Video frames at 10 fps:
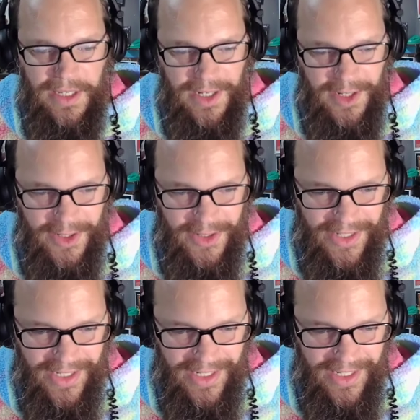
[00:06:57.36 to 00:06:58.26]
you know it,
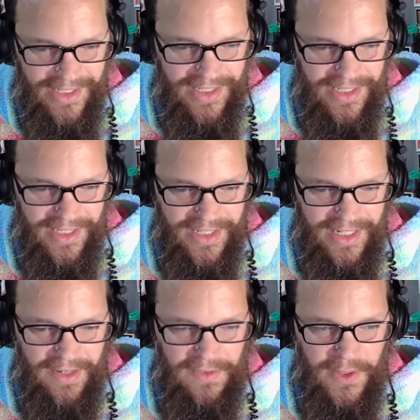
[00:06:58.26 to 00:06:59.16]
it's it's
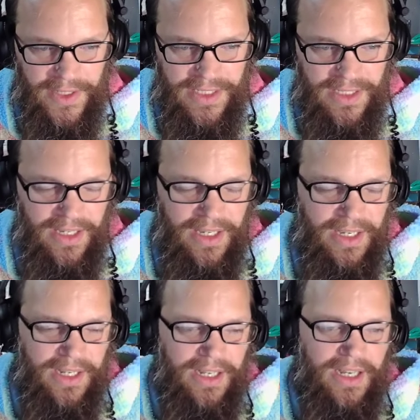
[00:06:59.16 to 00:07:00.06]
kind of crazy
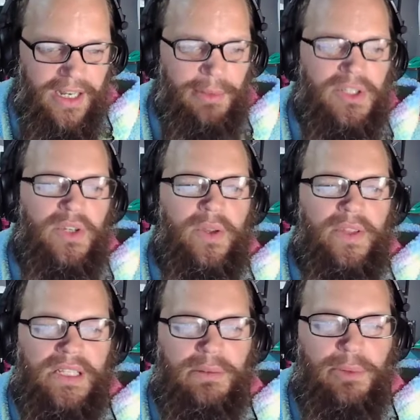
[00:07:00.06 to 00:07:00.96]
uh, number two i think it's